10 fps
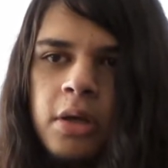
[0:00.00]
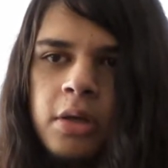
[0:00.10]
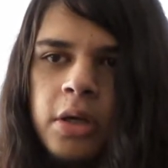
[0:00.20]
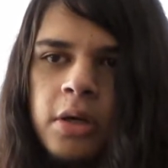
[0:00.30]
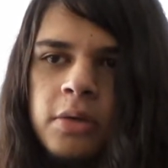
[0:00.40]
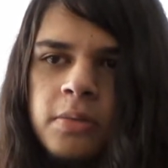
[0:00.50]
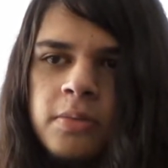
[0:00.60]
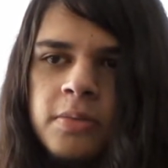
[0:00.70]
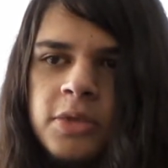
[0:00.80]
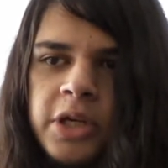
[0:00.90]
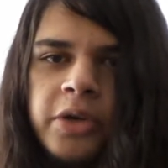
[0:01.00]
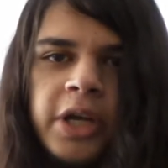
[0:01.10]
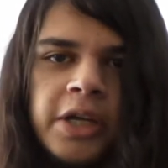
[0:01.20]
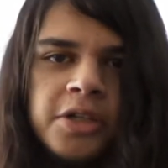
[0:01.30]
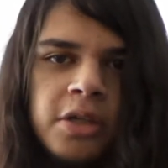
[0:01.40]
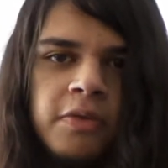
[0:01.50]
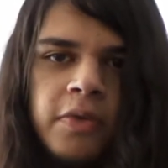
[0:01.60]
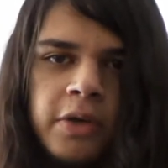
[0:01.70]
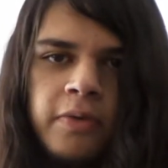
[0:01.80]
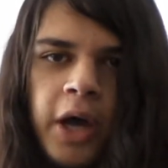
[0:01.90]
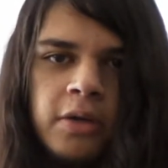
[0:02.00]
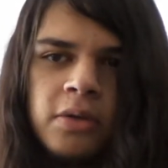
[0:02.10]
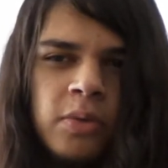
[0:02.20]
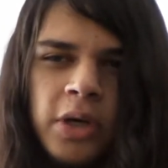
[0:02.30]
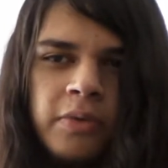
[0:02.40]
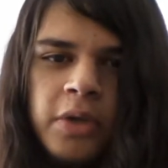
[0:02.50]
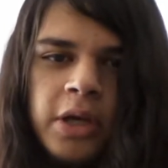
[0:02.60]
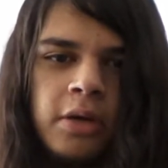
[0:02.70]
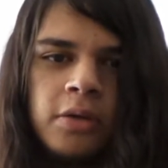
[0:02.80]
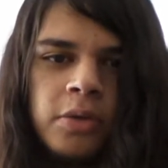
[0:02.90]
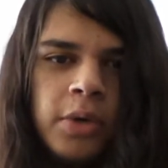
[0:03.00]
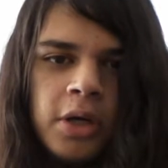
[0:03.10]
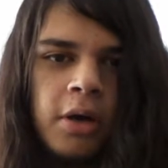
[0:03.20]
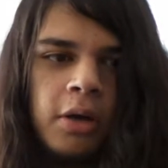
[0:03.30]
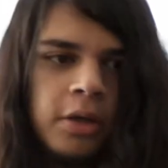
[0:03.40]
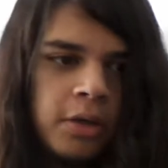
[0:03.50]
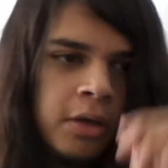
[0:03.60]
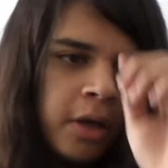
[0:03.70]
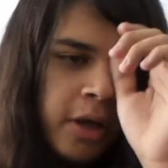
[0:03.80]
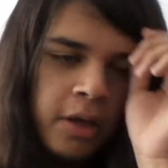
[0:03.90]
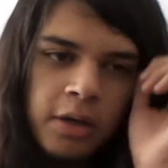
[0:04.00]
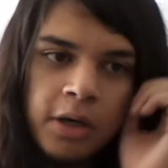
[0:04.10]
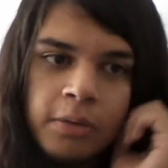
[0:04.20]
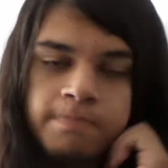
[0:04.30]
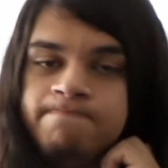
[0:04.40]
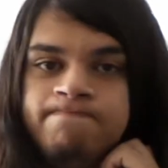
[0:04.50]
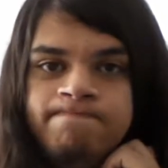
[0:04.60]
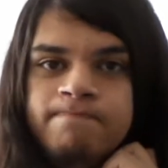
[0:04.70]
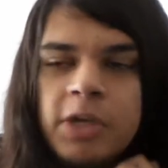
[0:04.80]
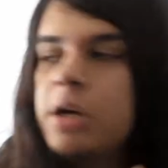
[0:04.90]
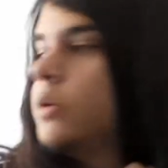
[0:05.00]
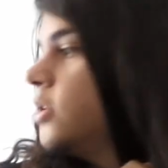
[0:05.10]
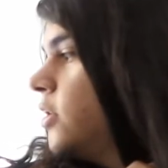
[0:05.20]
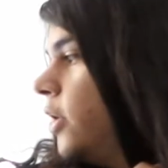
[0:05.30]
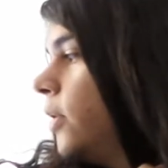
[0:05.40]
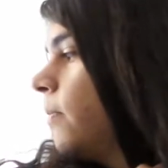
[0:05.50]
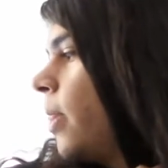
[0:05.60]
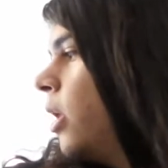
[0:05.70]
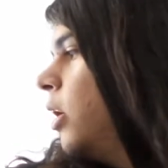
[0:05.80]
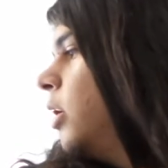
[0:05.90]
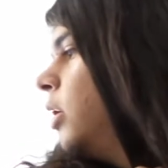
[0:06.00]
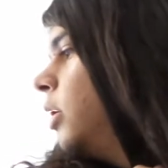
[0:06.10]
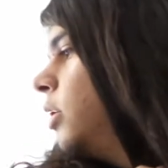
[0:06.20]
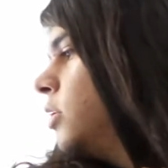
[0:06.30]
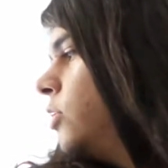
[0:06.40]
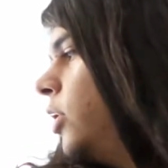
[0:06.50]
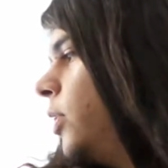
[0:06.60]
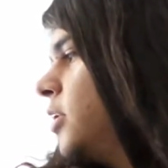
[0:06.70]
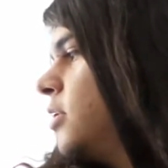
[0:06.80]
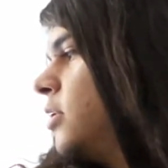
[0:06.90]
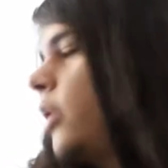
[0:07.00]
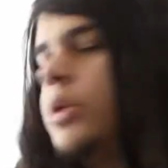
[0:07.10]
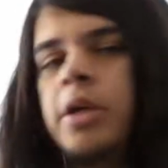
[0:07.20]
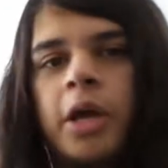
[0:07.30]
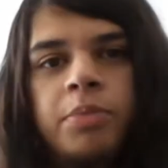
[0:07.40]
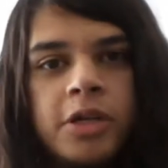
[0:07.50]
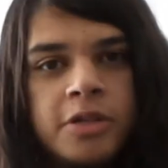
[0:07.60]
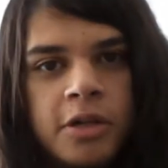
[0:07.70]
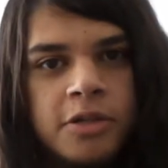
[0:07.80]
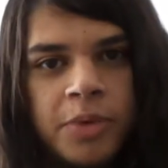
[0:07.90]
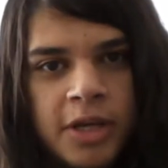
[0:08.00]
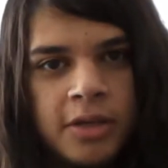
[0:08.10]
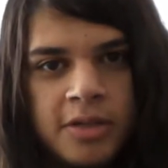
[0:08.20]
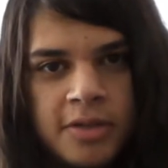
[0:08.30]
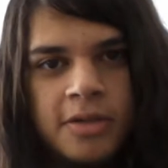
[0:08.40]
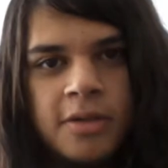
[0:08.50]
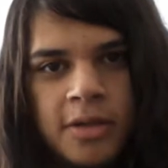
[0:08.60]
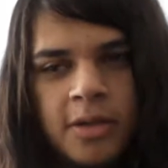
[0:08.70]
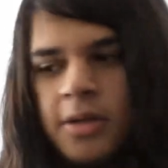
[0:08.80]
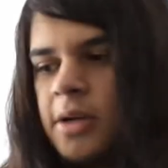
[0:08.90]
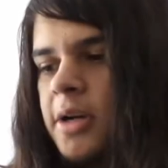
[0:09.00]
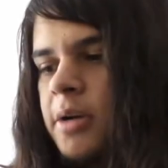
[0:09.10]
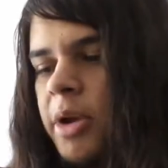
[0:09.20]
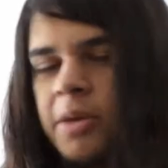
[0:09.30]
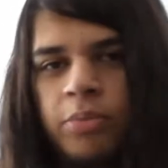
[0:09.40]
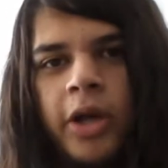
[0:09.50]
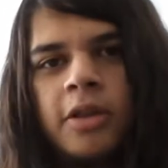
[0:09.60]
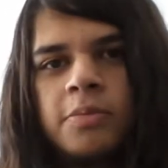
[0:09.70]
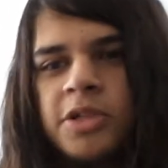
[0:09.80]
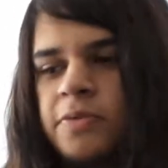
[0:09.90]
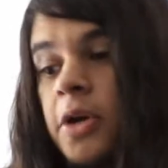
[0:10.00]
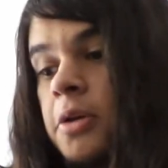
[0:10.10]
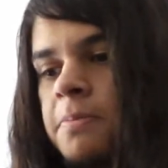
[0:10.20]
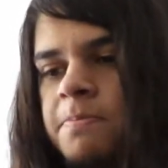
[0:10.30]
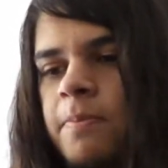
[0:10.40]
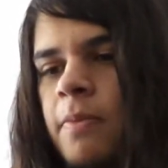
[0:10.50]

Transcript: you know degradation of the vinyl or whatever the hell you want to call it. Um, I don't know what to tell you. So, anyways, I really like picture discs because um, I can play them just fine.